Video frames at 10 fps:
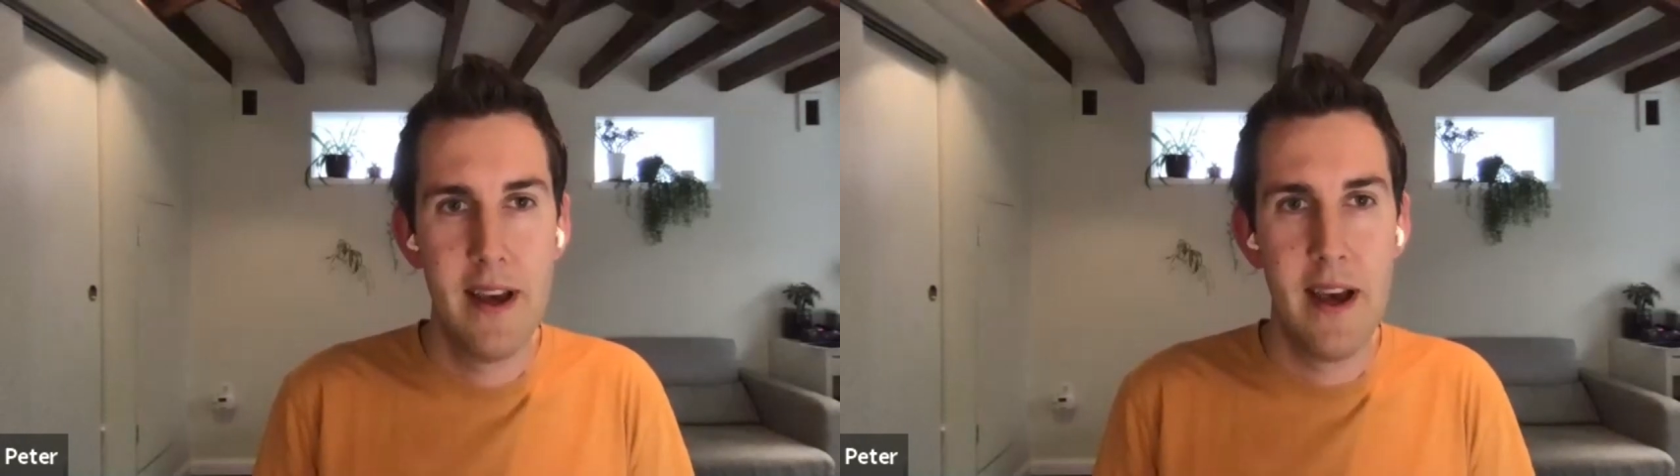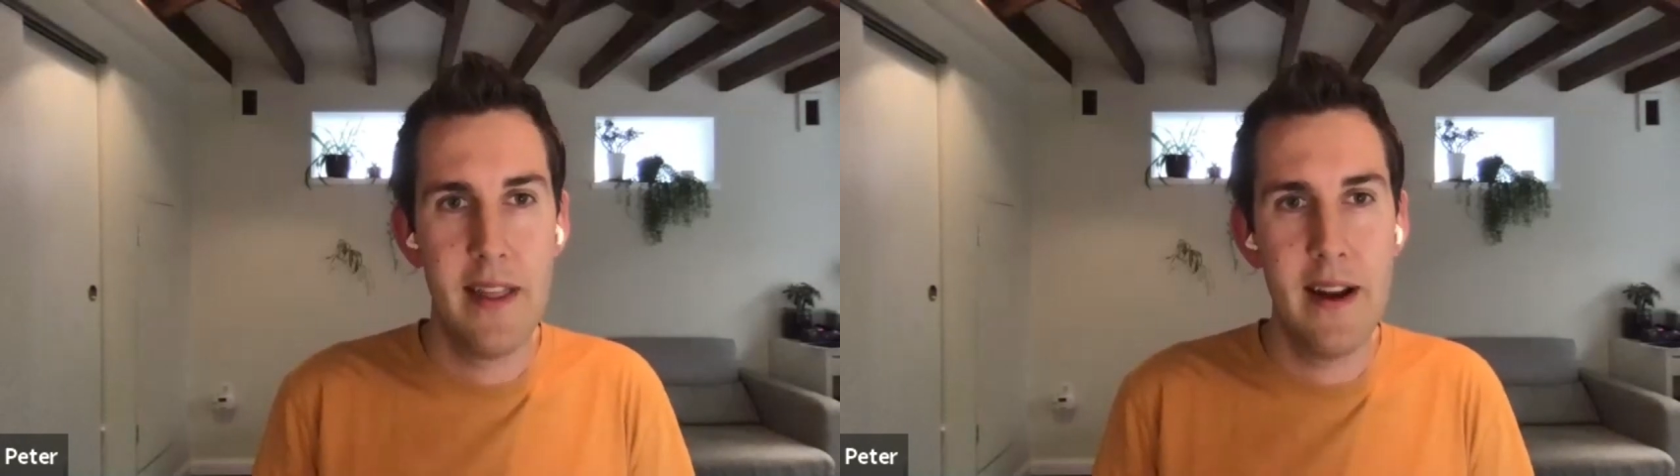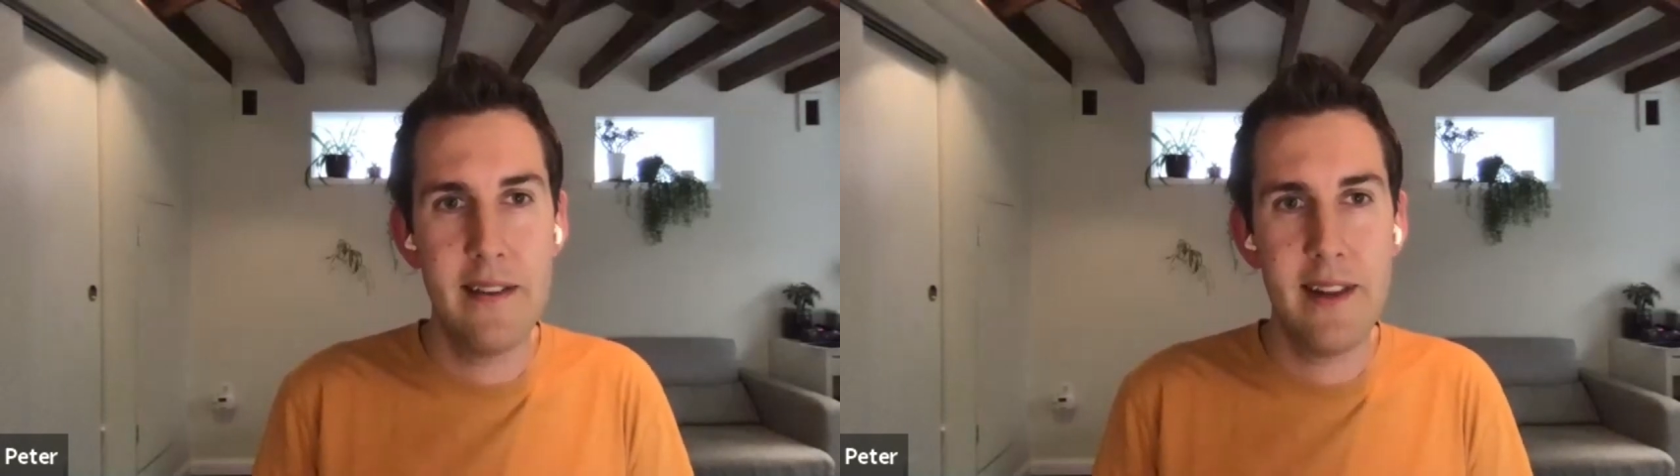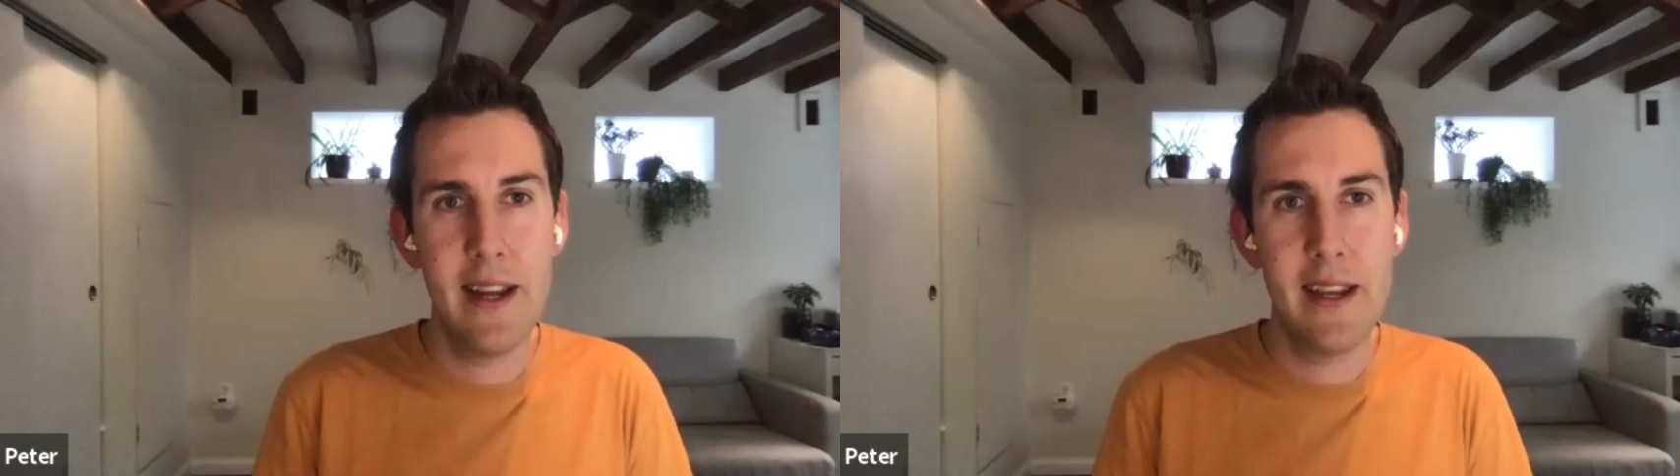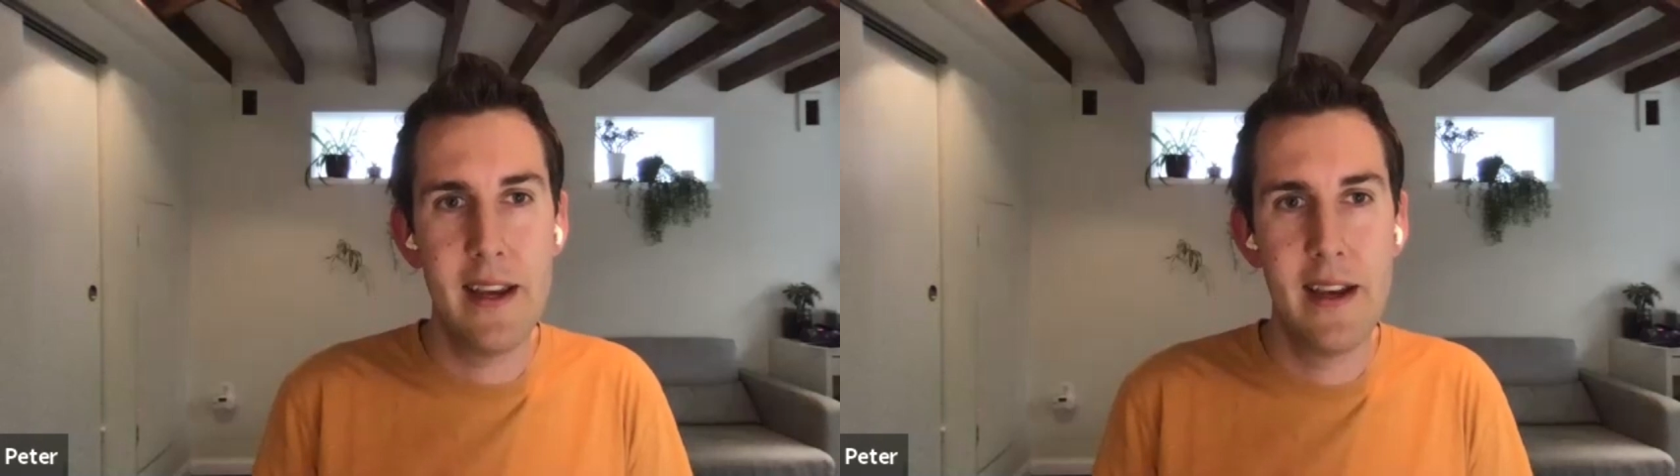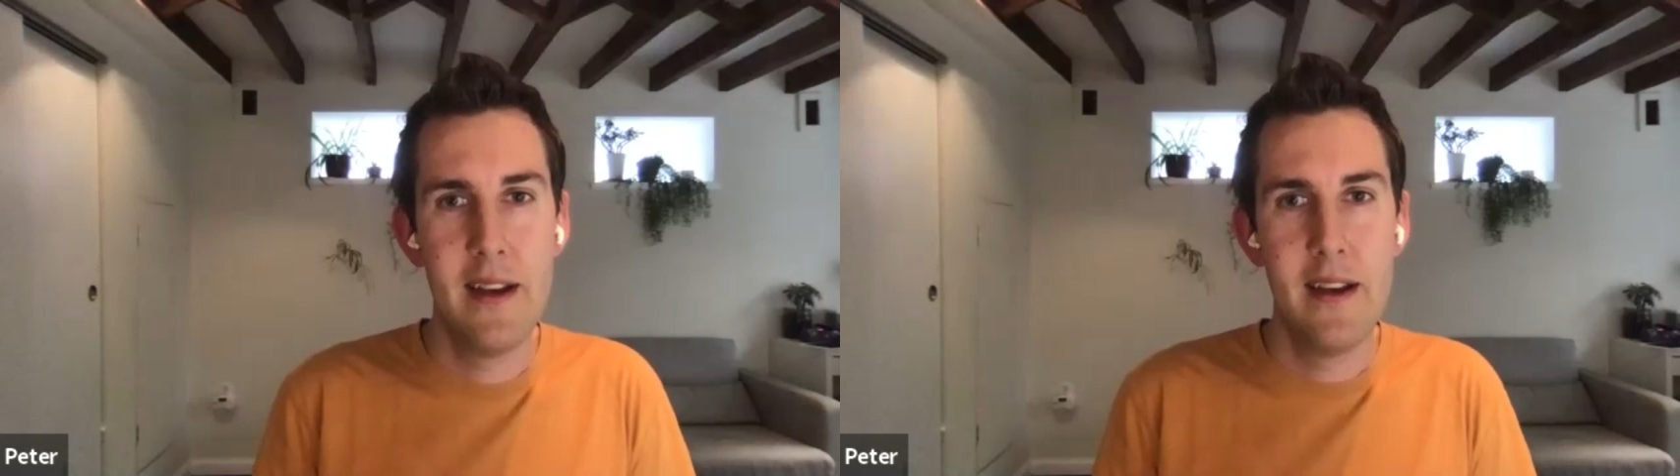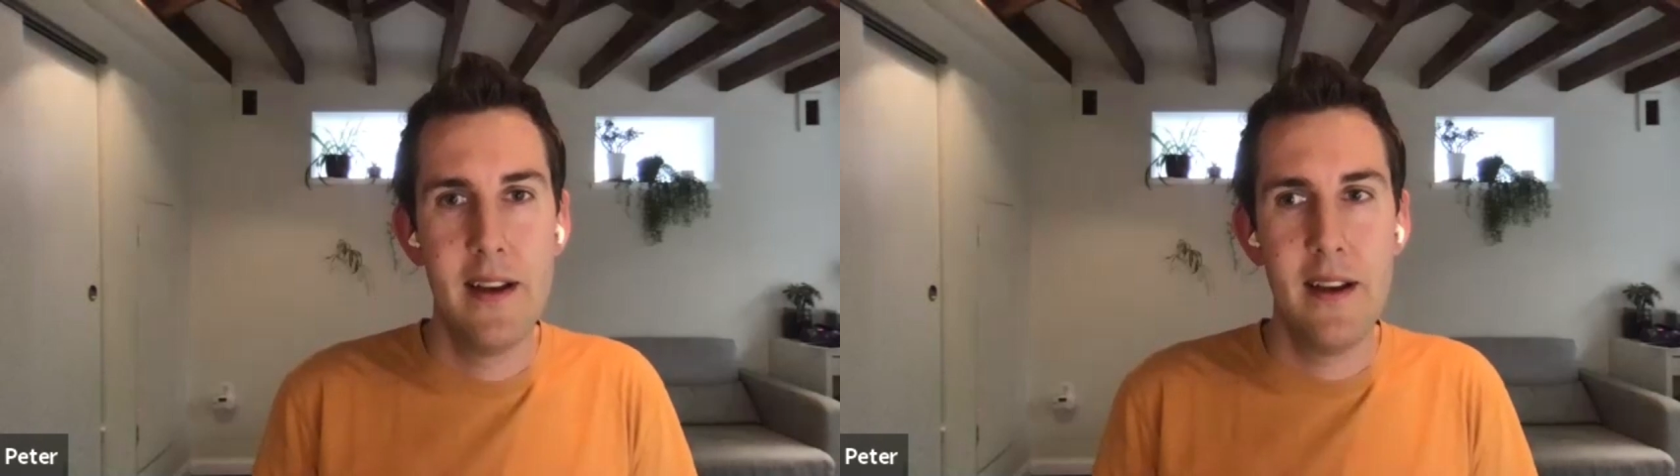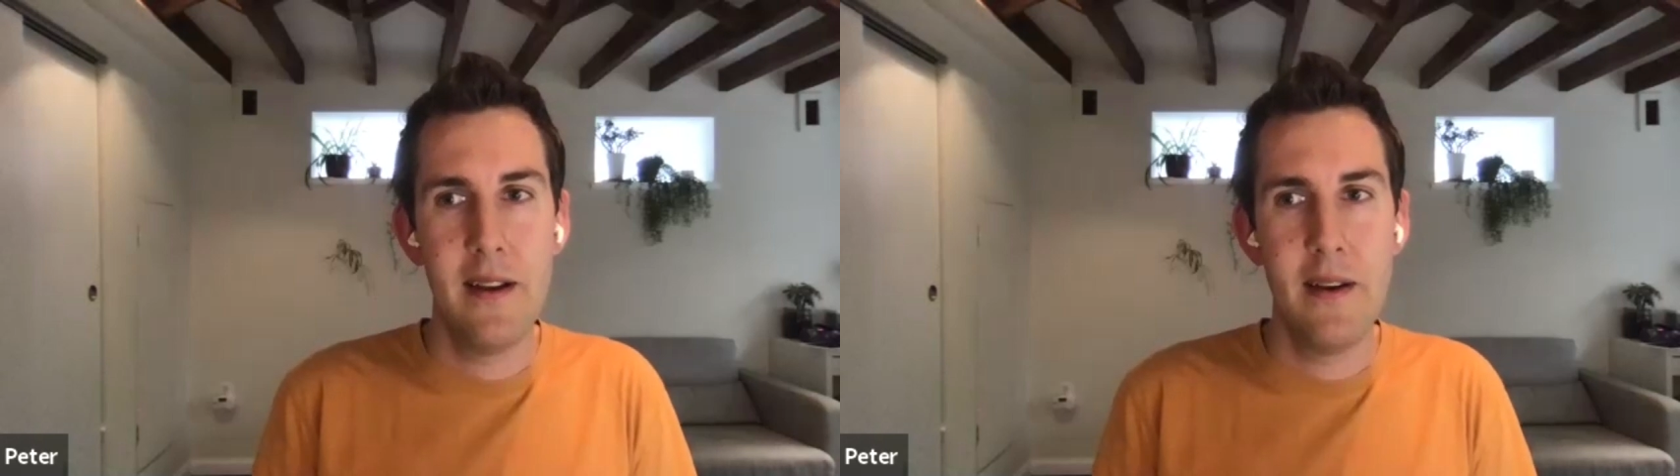And then it's like
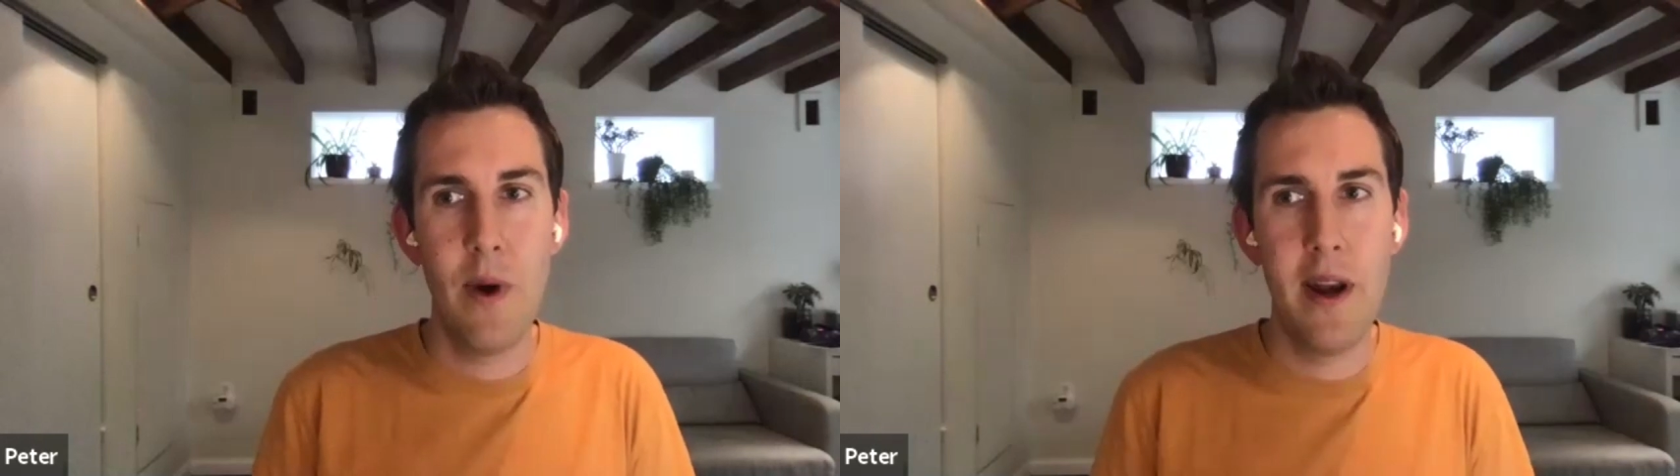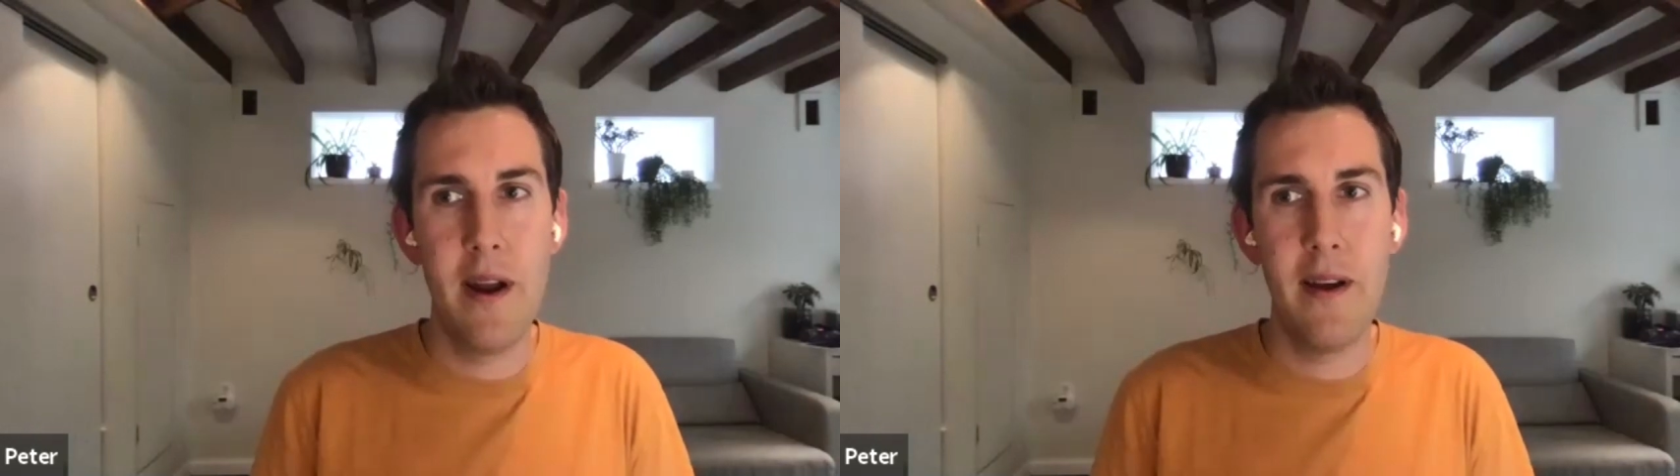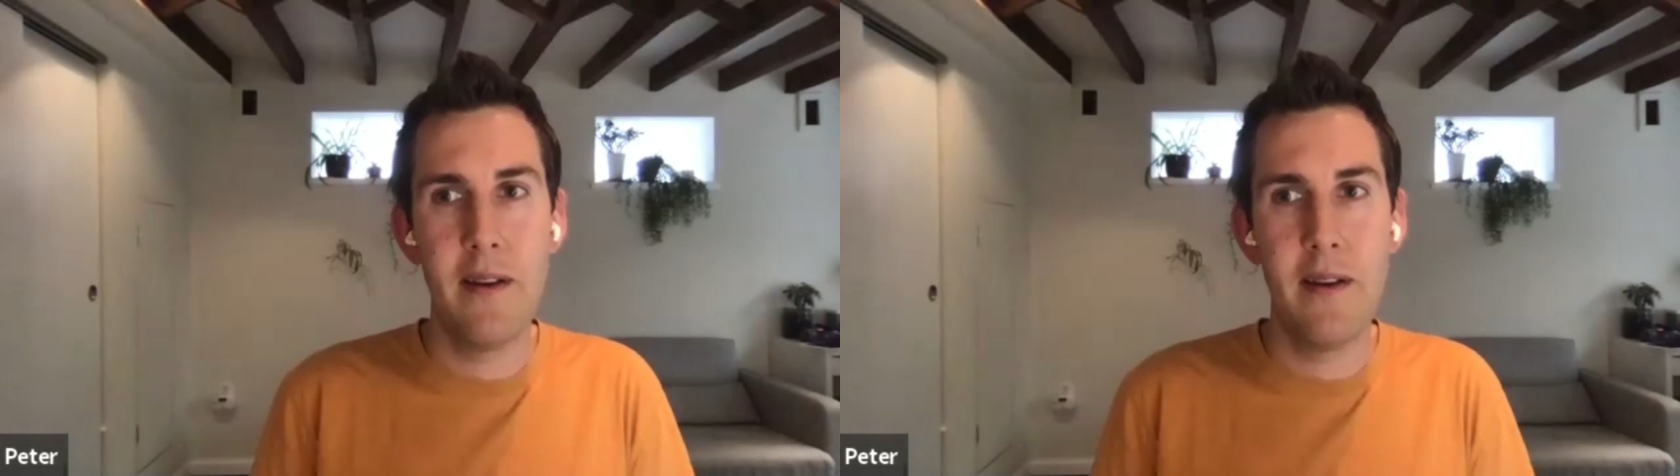when